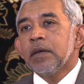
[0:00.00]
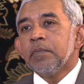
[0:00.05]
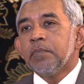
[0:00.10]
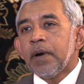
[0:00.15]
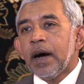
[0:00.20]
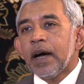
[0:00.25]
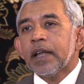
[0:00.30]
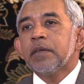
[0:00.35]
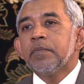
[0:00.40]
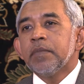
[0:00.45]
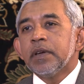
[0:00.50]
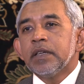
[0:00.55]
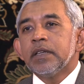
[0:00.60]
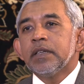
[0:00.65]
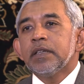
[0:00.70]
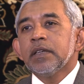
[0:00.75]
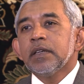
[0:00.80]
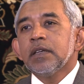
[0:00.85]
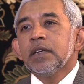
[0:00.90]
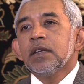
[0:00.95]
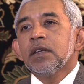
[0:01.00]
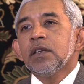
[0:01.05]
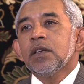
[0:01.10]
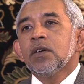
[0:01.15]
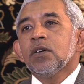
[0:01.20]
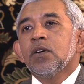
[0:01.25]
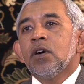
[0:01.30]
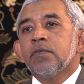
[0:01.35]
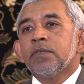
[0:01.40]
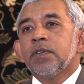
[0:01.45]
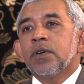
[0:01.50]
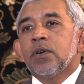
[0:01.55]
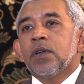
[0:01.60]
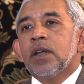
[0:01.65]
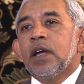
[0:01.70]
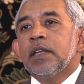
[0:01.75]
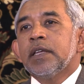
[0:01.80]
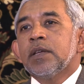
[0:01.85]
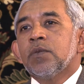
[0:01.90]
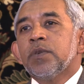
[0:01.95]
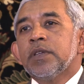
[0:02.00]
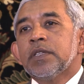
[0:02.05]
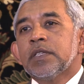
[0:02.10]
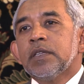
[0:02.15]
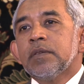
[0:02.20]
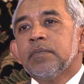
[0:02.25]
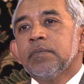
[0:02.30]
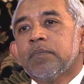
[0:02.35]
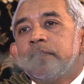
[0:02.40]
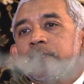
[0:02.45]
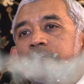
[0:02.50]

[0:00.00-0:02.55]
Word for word: embodiment of the Quranic wisdom.